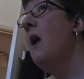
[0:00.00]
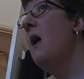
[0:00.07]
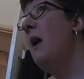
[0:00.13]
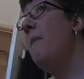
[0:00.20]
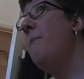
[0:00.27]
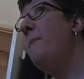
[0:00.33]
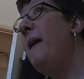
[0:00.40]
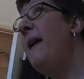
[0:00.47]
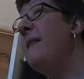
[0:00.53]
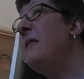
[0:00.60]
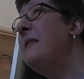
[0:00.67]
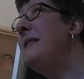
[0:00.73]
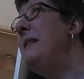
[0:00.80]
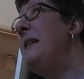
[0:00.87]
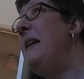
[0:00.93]
And
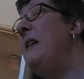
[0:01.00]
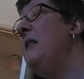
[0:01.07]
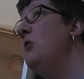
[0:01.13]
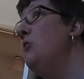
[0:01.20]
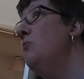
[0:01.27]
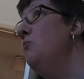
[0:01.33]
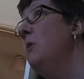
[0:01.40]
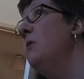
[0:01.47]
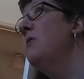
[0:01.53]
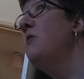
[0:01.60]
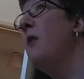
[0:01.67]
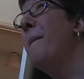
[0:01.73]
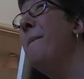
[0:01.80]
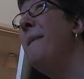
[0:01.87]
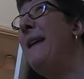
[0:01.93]
basically, someone
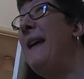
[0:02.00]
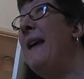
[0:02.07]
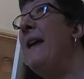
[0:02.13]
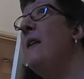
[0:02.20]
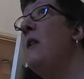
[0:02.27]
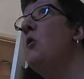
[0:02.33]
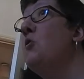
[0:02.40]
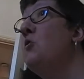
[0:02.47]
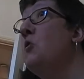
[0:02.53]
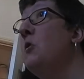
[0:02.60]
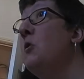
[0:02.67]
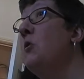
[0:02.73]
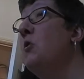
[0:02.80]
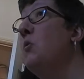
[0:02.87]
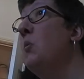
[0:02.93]
dubbed me
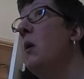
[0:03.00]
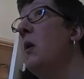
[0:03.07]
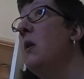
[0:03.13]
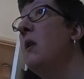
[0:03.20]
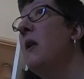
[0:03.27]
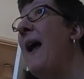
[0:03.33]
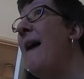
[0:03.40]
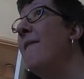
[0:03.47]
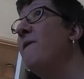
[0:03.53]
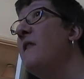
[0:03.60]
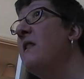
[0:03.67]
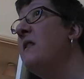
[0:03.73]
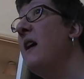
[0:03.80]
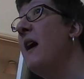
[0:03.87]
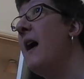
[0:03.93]
into
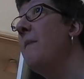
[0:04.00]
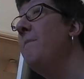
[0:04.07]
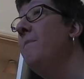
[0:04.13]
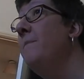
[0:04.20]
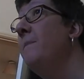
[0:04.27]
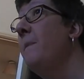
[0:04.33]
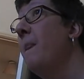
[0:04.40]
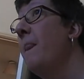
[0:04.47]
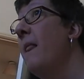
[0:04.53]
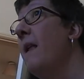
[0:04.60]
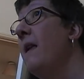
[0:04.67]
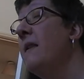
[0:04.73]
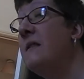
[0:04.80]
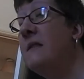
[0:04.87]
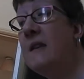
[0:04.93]
Avatar,
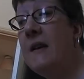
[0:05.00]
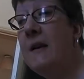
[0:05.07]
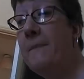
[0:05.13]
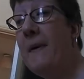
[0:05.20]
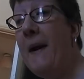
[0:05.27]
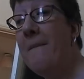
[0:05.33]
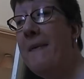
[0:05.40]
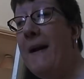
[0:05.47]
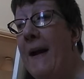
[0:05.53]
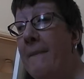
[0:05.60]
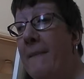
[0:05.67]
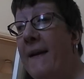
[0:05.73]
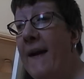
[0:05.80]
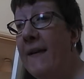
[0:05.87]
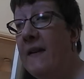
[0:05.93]
saying about my
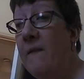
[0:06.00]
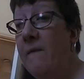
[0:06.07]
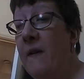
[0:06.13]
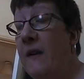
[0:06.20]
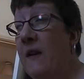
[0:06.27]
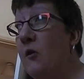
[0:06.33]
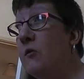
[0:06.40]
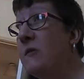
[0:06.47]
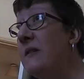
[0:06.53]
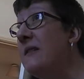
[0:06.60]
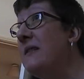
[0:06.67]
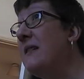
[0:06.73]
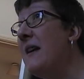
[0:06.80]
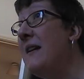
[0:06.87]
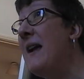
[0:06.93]
party videos,
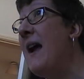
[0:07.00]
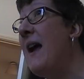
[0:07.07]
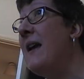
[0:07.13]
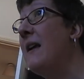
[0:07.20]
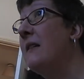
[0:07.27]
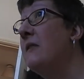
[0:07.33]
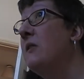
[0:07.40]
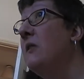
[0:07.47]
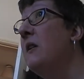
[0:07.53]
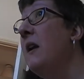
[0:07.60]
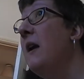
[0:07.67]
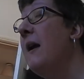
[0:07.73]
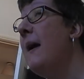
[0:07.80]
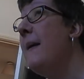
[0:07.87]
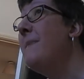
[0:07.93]
saying I had
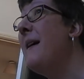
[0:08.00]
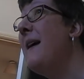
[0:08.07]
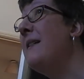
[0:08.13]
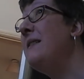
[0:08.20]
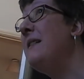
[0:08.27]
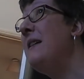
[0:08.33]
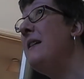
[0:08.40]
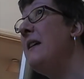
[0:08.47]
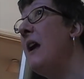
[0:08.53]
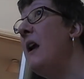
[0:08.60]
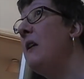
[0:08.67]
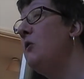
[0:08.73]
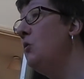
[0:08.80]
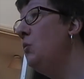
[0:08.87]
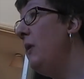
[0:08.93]
a party
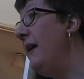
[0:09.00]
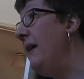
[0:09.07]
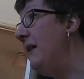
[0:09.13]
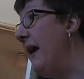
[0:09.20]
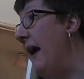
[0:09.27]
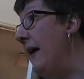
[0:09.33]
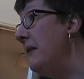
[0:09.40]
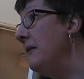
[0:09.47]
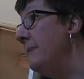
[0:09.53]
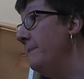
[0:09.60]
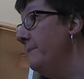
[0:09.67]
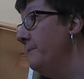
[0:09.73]
at the weekend.